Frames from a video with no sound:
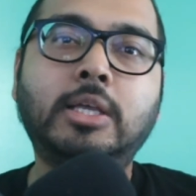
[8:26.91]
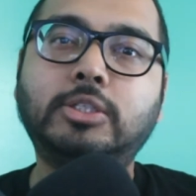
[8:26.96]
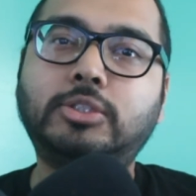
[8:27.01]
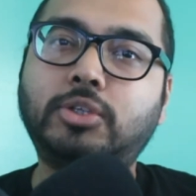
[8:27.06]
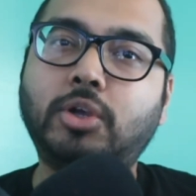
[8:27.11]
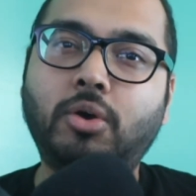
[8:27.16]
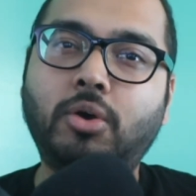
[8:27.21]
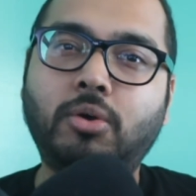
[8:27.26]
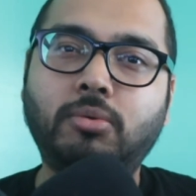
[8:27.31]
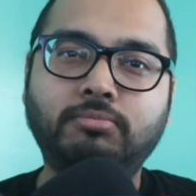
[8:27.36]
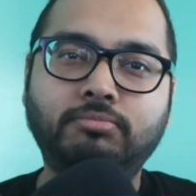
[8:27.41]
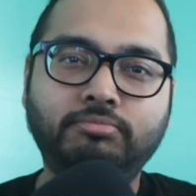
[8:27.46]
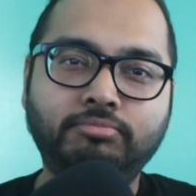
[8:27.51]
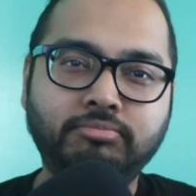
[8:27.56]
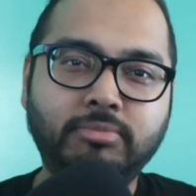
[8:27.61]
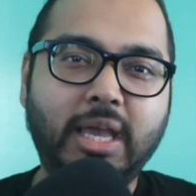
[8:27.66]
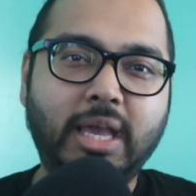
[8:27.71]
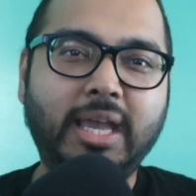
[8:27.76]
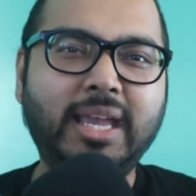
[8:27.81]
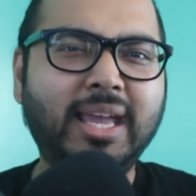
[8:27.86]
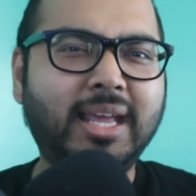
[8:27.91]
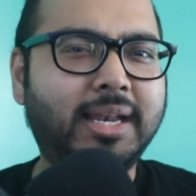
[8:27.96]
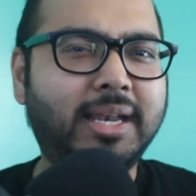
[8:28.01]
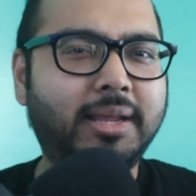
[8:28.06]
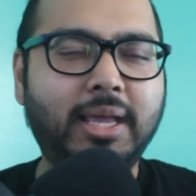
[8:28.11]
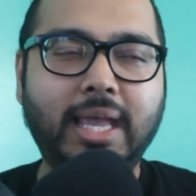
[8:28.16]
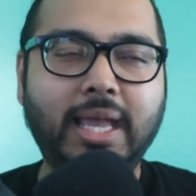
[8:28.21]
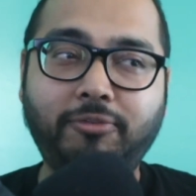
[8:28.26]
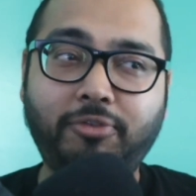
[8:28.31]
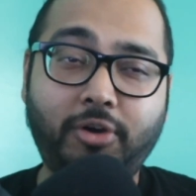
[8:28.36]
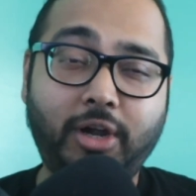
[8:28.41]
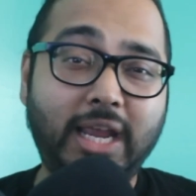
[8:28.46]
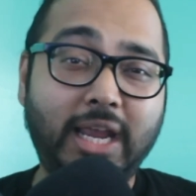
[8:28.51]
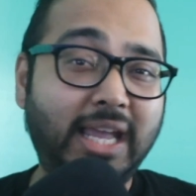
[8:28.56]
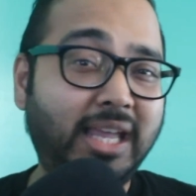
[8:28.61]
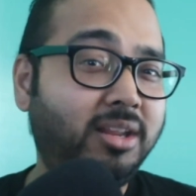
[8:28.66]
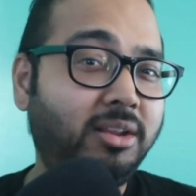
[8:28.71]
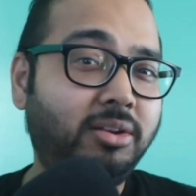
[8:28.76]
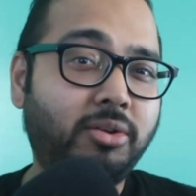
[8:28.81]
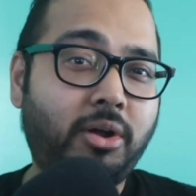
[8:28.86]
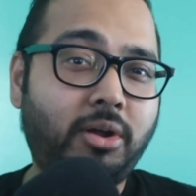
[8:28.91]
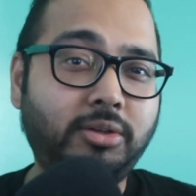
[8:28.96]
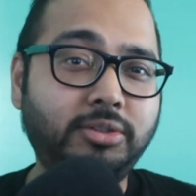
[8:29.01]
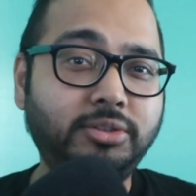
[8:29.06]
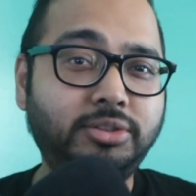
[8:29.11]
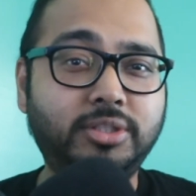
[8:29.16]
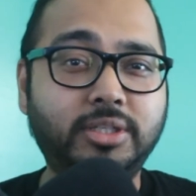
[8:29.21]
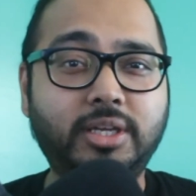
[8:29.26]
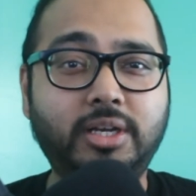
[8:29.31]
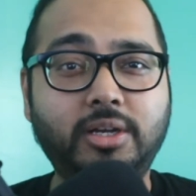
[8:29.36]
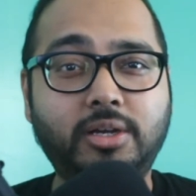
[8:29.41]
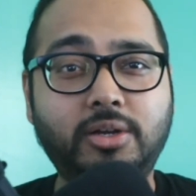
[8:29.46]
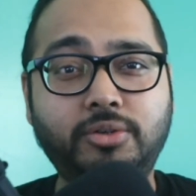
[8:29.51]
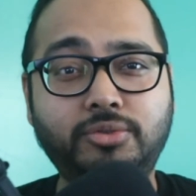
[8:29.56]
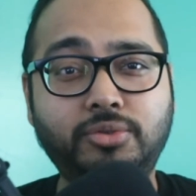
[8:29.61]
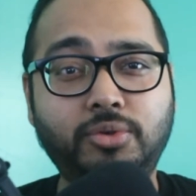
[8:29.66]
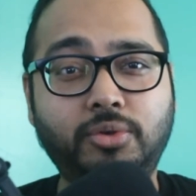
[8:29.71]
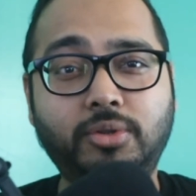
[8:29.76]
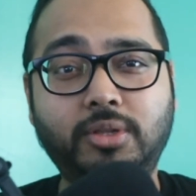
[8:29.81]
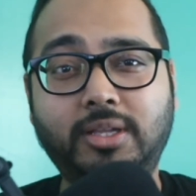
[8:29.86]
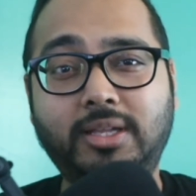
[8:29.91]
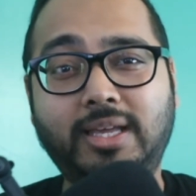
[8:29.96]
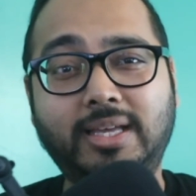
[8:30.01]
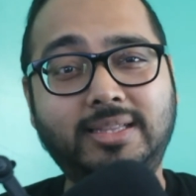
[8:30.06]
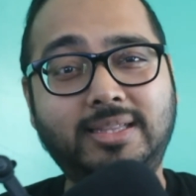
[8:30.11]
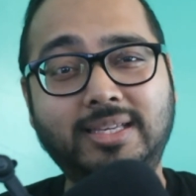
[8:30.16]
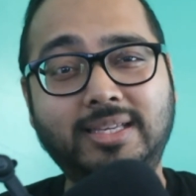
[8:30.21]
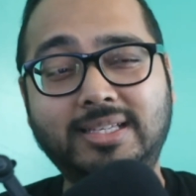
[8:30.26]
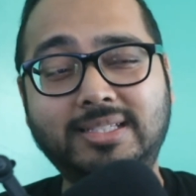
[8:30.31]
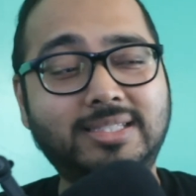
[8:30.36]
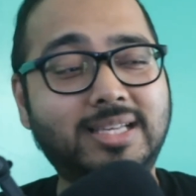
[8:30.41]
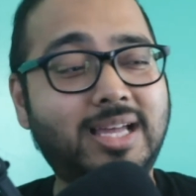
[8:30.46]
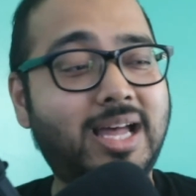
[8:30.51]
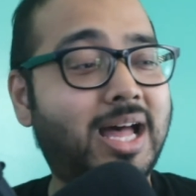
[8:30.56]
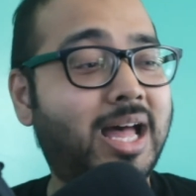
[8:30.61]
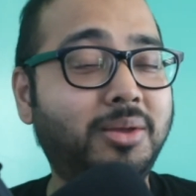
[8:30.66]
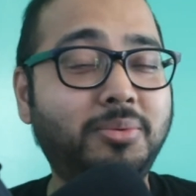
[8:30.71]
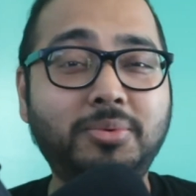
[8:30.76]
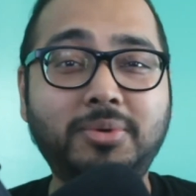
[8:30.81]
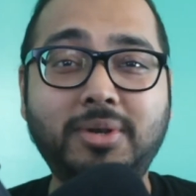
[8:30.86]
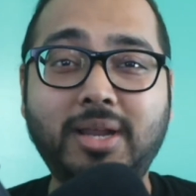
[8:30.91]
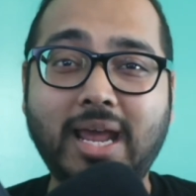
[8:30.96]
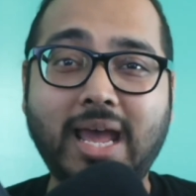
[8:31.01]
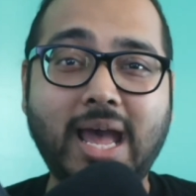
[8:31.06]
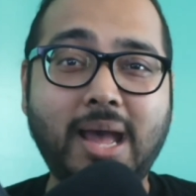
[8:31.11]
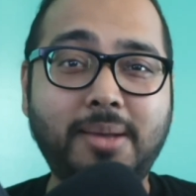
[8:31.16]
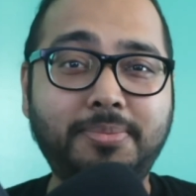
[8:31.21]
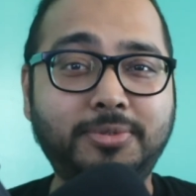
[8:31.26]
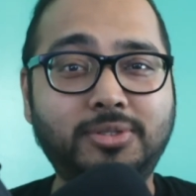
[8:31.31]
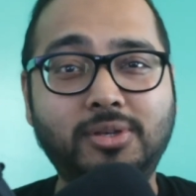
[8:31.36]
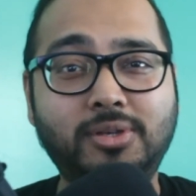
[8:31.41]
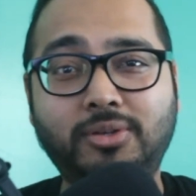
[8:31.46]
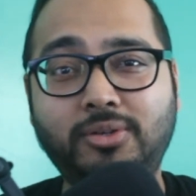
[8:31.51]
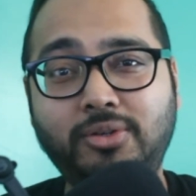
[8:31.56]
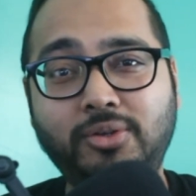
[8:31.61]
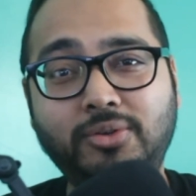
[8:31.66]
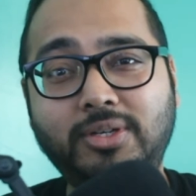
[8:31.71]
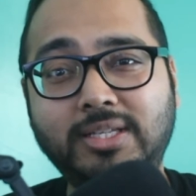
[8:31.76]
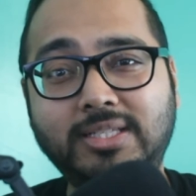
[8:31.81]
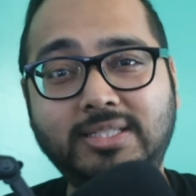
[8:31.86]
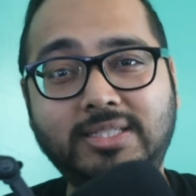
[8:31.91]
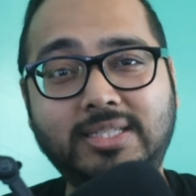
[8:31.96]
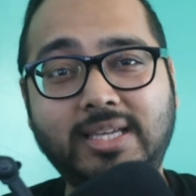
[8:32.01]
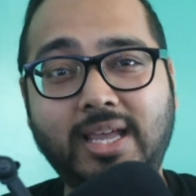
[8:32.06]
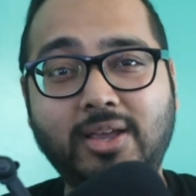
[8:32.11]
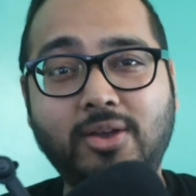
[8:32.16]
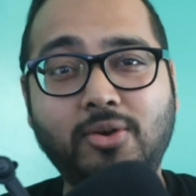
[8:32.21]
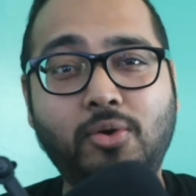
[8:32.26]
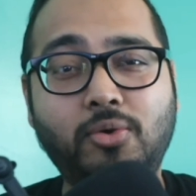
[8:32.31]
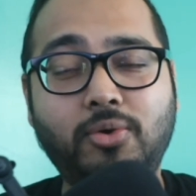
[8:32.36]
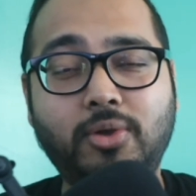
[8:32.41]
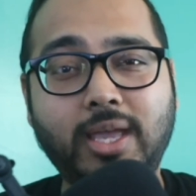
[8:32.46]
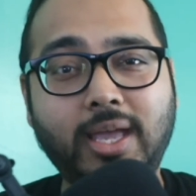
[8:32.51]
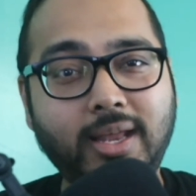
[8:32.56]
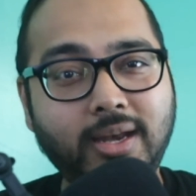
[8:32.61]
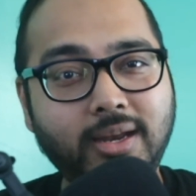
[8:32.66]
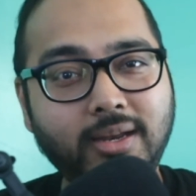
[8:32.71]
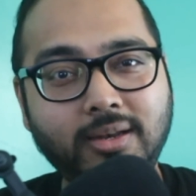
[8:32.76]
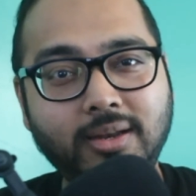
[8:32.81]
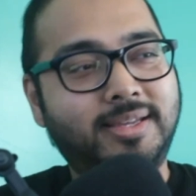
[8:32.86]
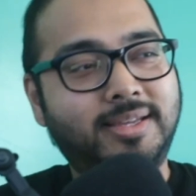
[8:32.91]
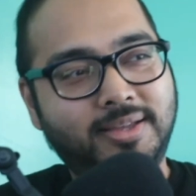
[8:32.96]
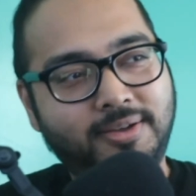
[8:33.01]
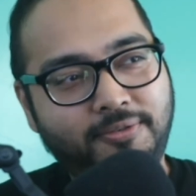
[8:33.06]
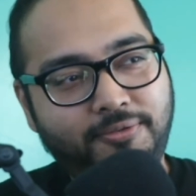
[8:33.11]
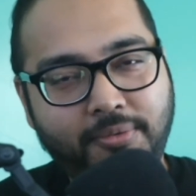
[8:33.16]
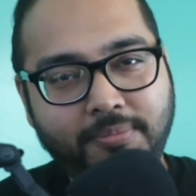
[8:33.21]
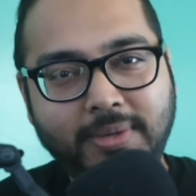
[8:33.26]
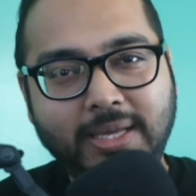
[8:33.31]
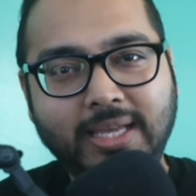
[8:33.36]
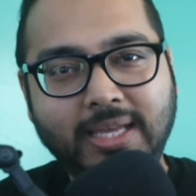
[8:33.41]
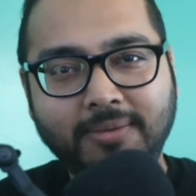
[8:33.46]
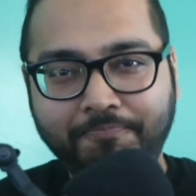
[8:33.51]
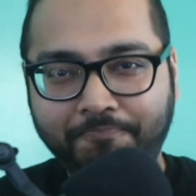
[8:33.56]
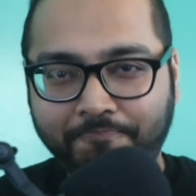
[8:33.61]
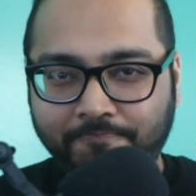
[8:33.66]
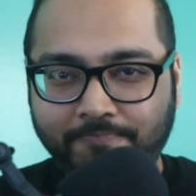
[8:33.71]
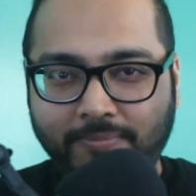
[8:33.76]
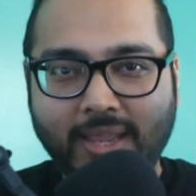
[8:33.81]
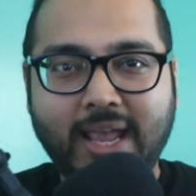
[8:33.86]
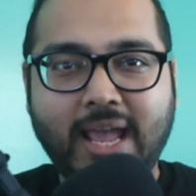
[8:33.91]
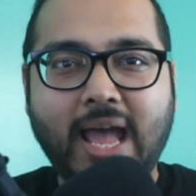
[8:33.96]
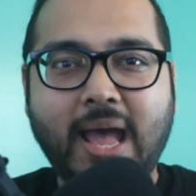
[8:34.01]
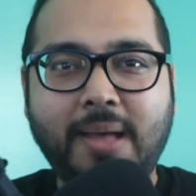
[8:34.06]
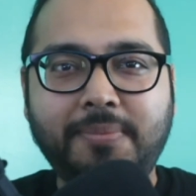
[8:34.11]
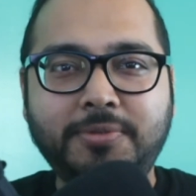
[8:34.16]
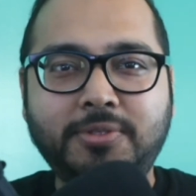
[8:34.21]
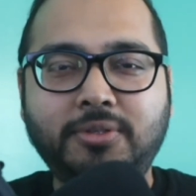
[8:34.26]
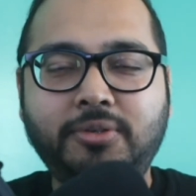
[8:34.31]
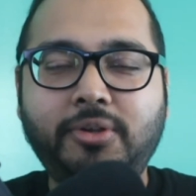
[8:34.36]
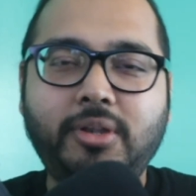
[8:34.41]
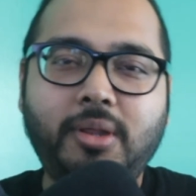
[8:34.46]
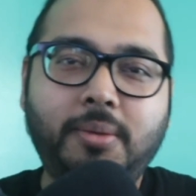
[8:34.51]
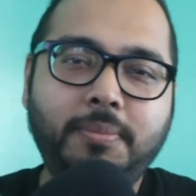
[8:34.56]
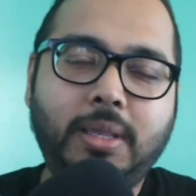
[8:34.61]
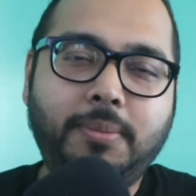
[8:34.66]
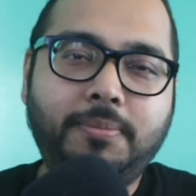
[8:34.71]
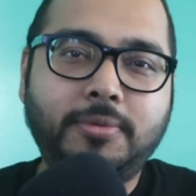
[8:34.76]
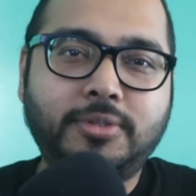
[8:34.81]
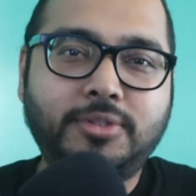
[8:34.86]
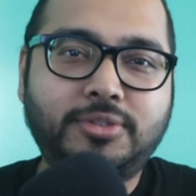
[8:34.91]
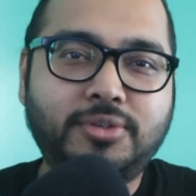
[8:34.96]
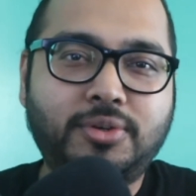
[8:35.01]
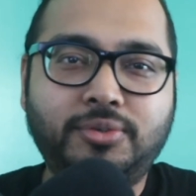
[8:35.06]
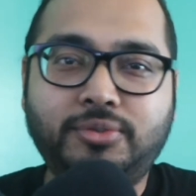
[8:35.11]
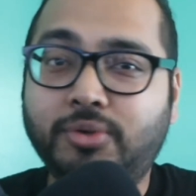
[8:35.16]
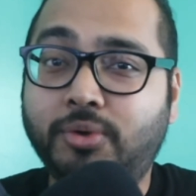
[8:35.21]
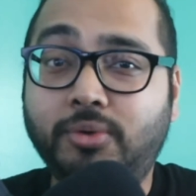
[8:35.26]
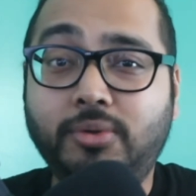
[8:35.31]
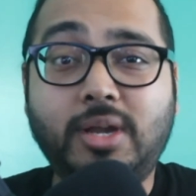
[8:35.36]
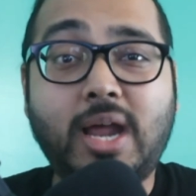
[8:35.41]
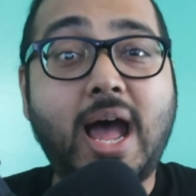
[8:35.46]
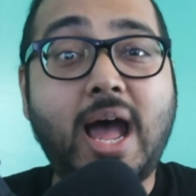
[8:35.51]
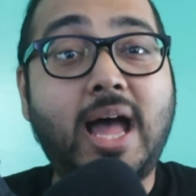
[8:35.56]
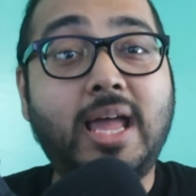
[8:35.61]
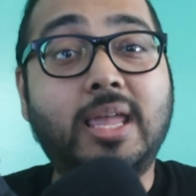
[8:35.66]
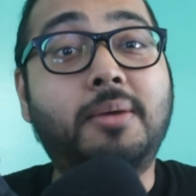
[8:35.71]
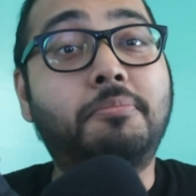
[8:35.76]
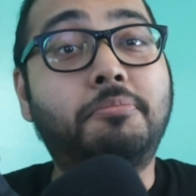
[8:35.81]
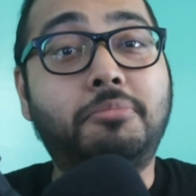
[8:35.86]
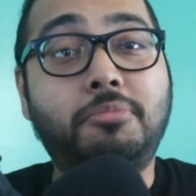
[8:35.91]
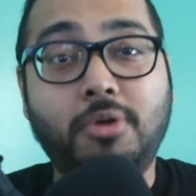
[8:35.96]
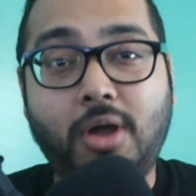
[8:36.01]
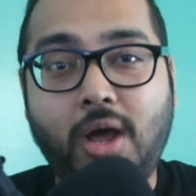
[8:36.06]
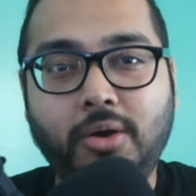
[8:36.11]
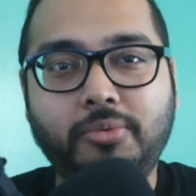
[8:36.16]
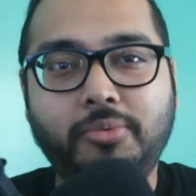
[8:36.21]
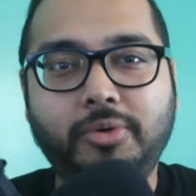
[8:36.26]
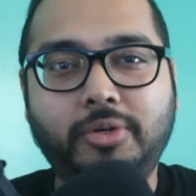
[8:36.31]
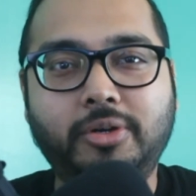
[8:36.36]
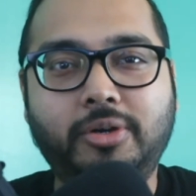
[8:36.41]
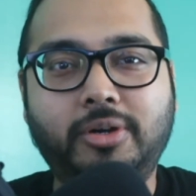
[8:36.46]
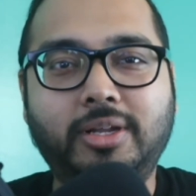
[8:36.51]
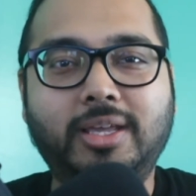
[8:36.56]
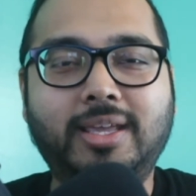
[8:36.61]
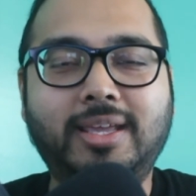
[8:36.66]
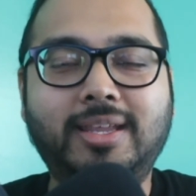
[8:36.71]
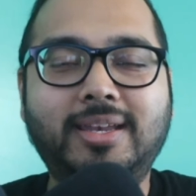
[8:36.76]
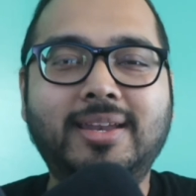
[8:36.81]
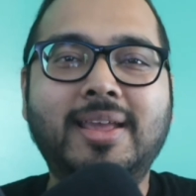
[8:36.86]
So again, for $80 to get a controller like this, I would absolutely say go get it. For me, absolutely, I'm keeping this controller. I am not returning it,